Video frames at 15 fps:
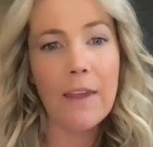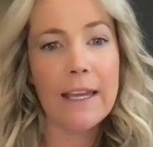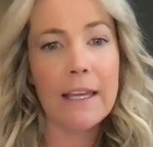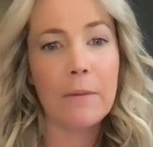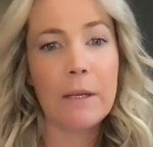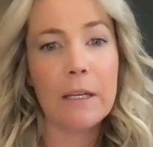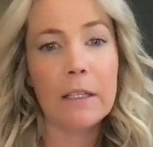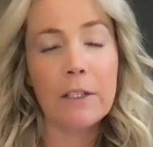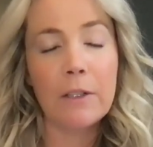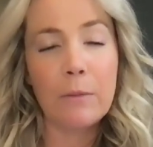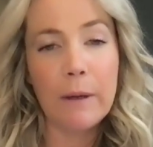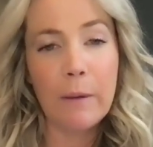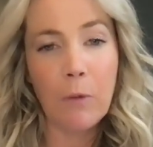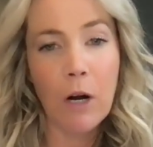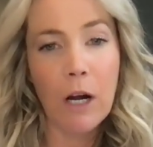They can be a little
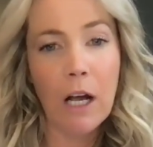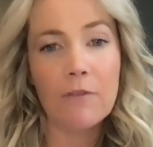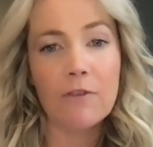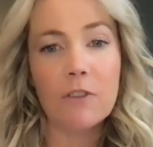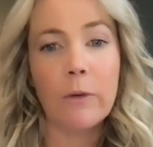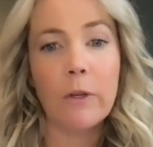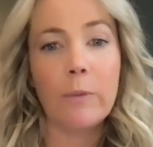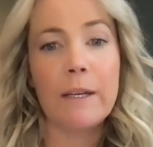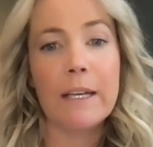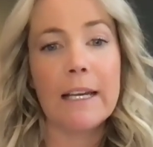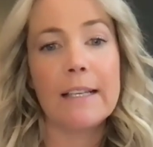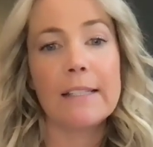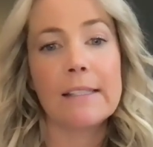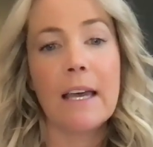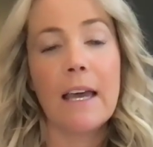bit more comfortable
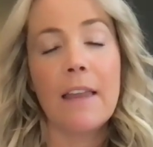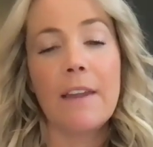because